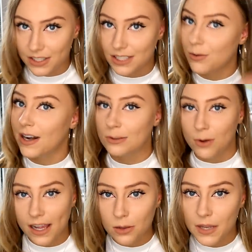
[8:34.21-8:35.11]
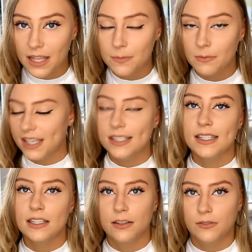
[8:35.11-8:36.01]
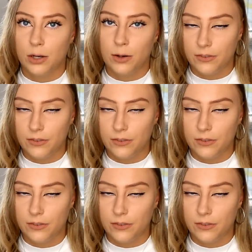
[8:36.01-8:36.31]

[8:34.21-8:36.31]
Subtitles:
He's trying to help him. He's in a very,